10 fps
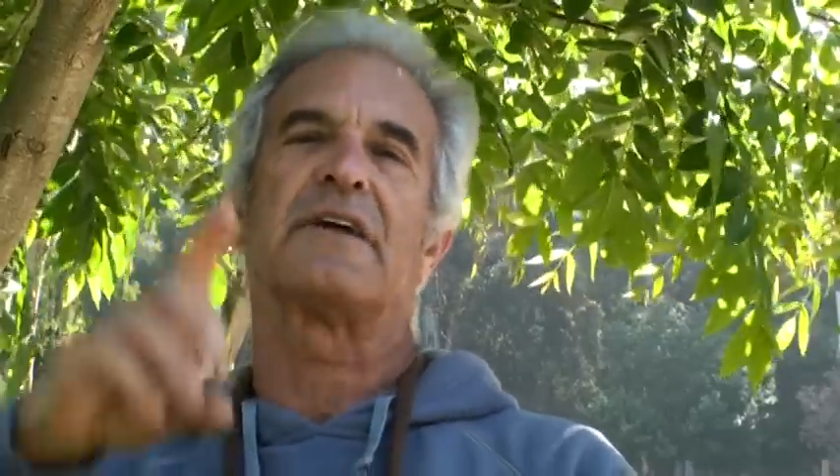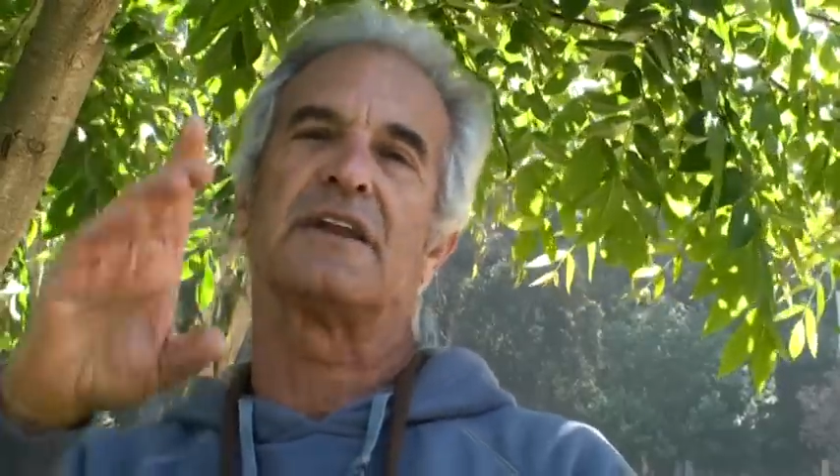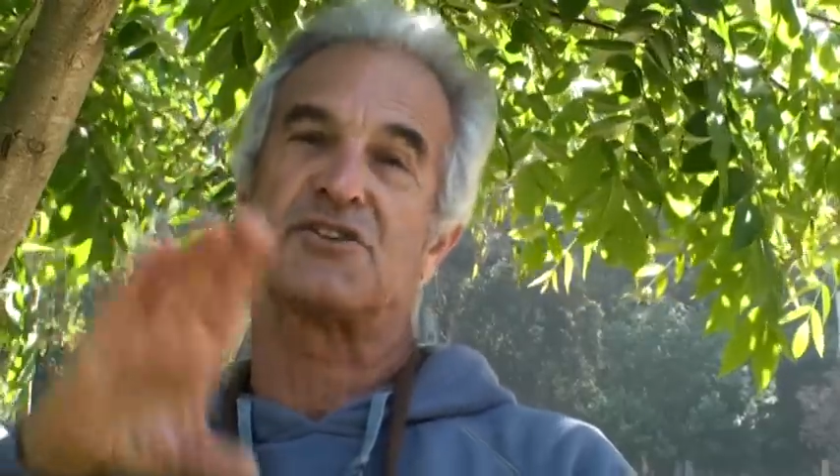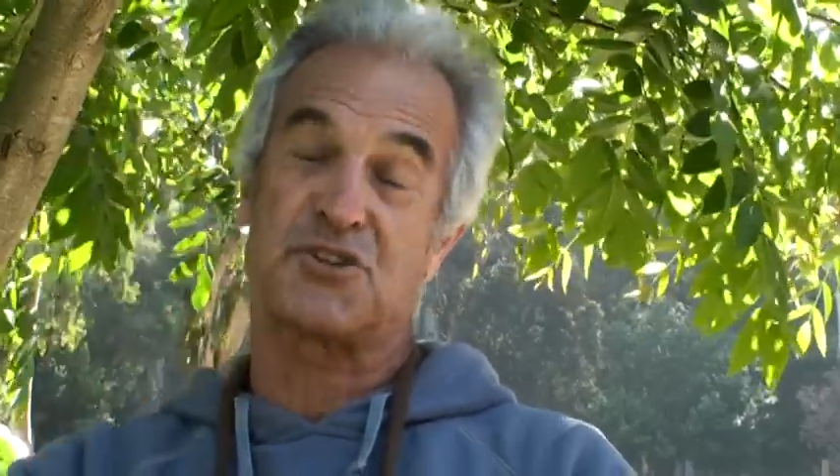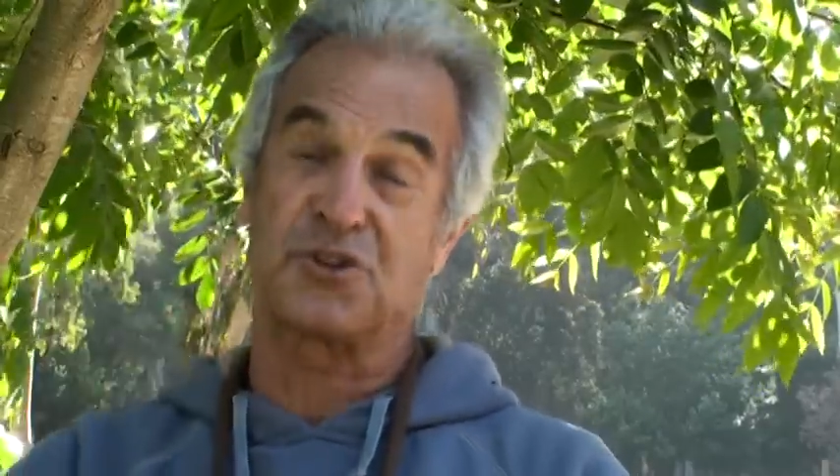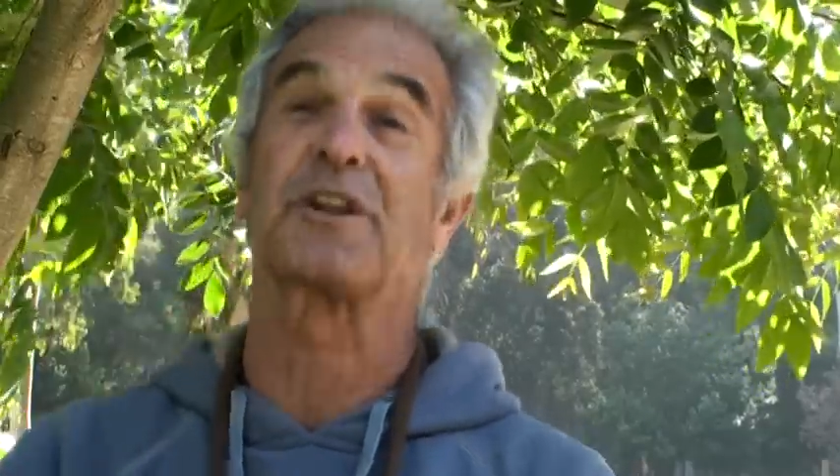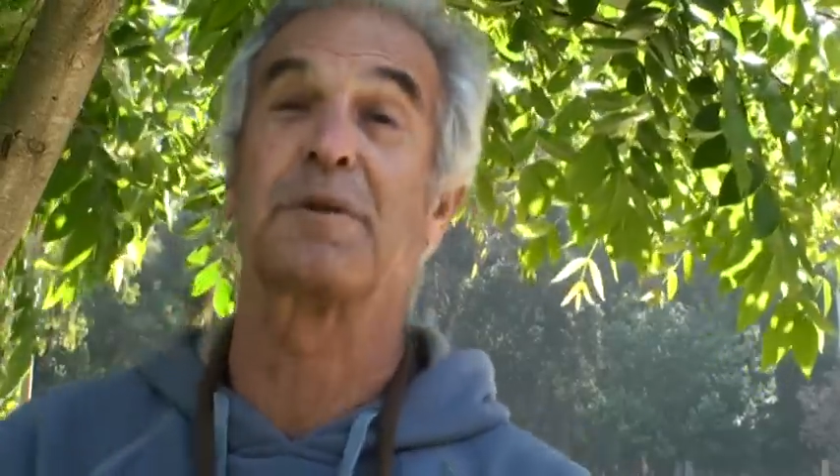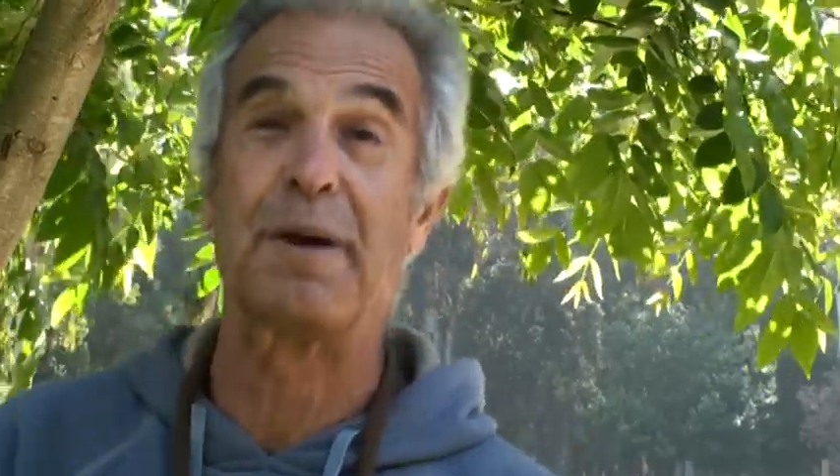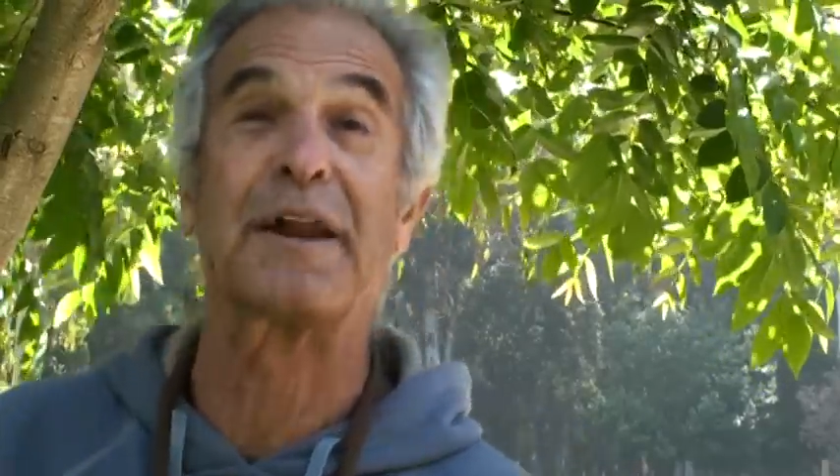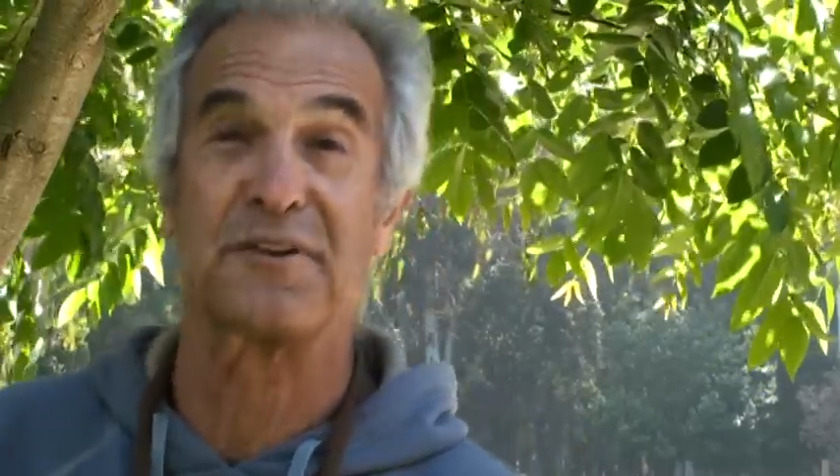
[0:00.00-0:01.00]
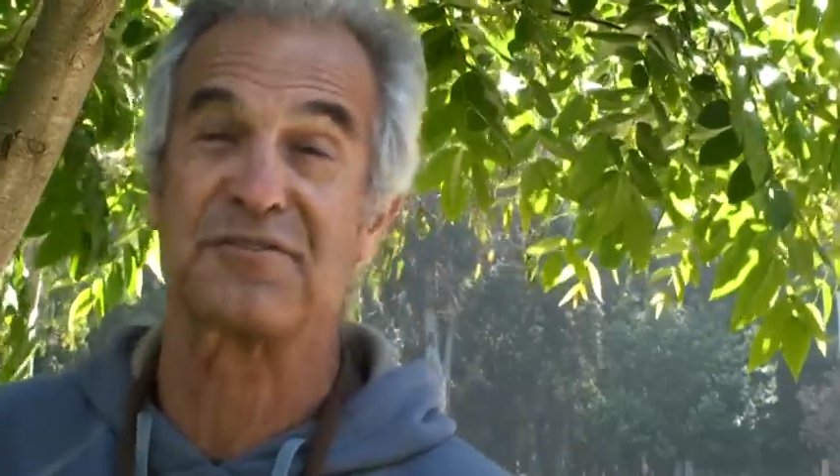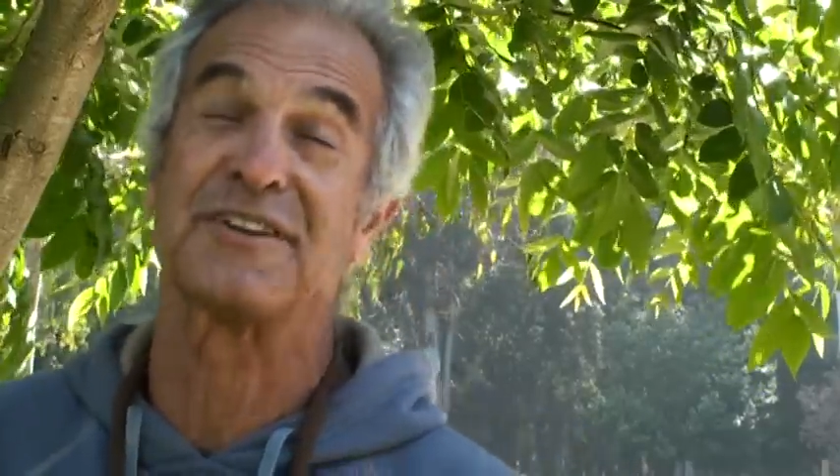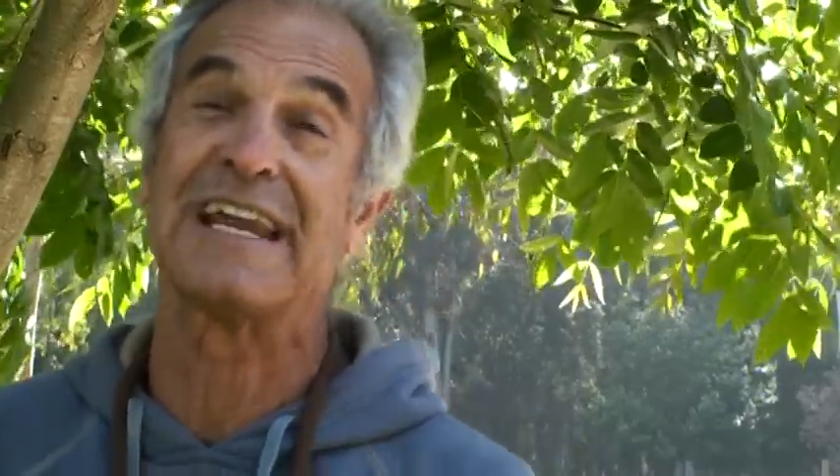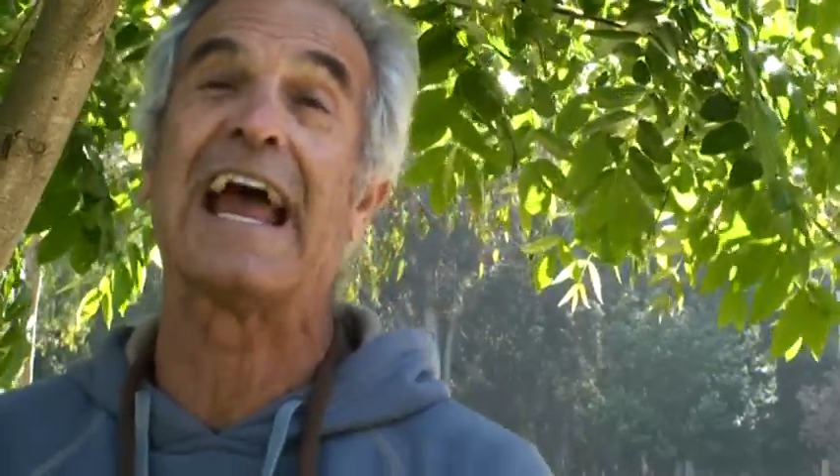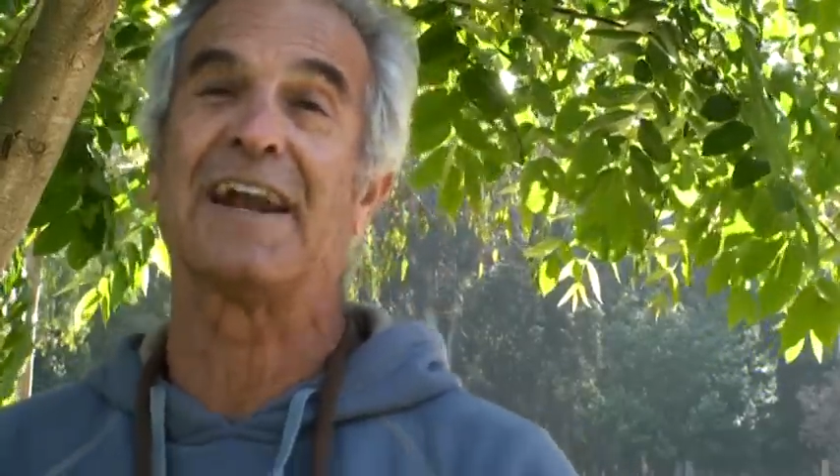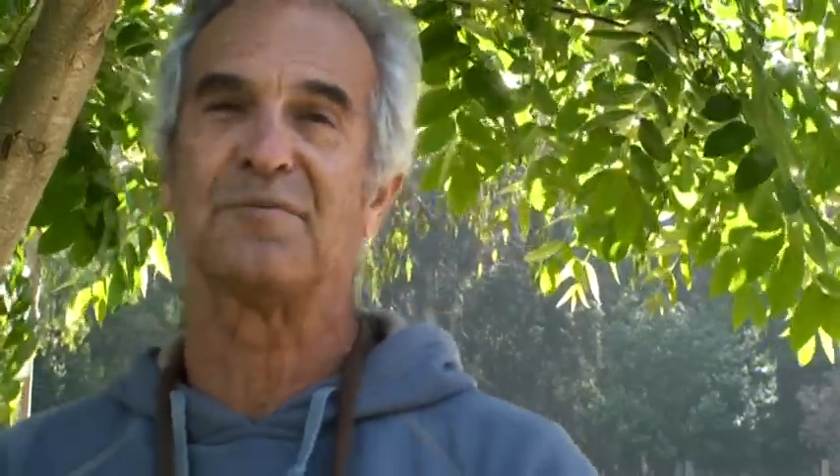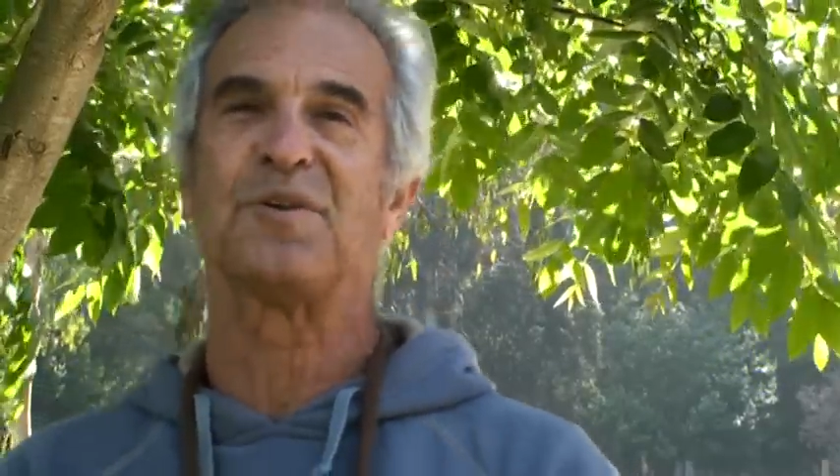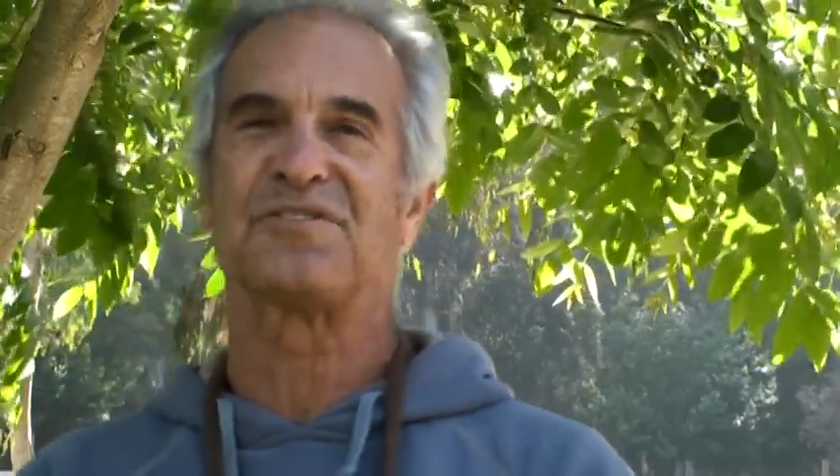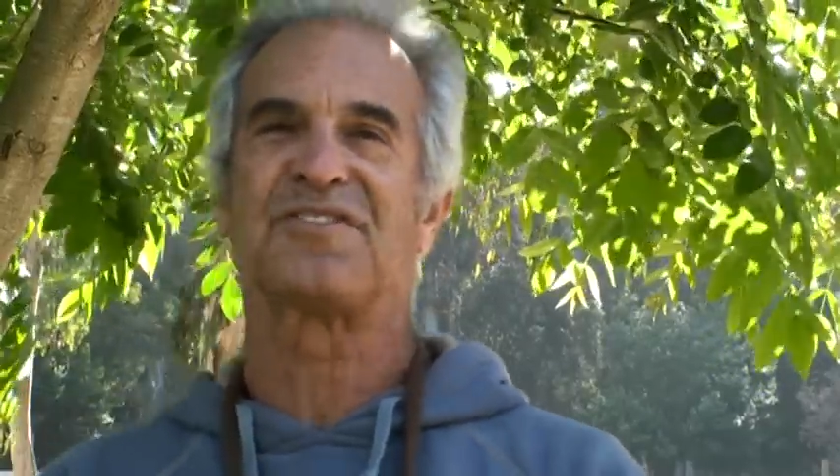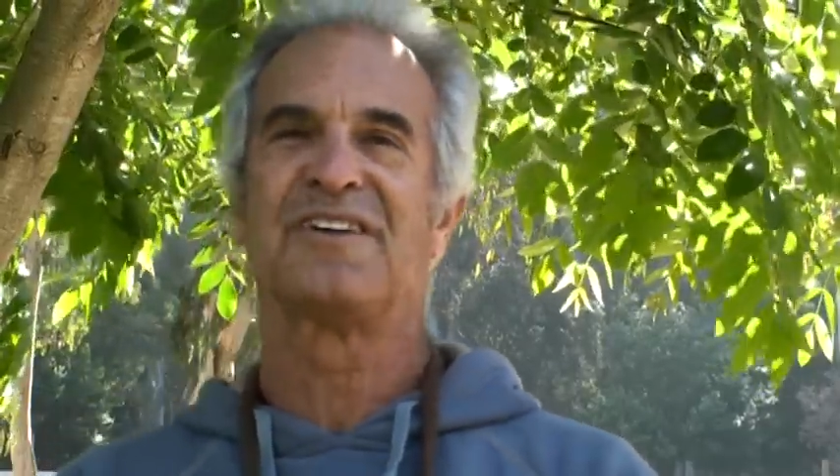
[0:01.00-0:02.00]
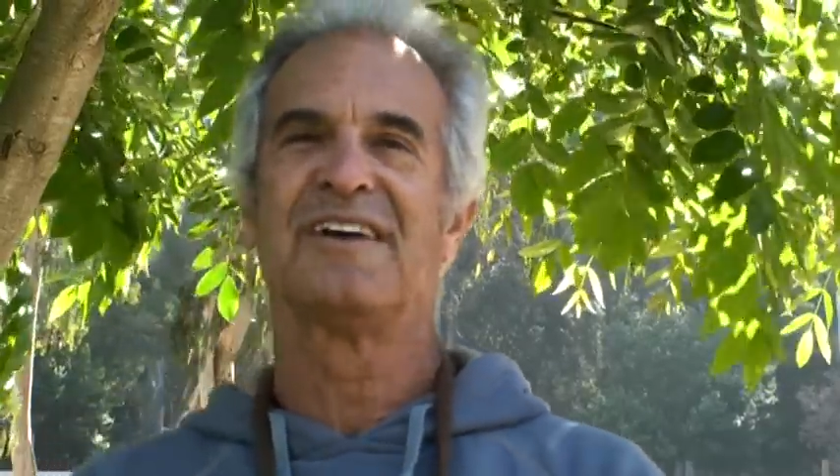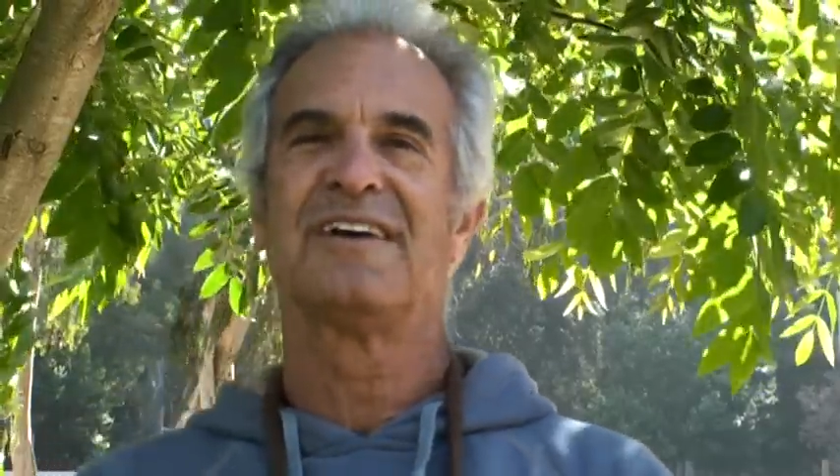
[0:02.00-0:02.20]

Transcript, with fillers: and it's certainly better for the animals.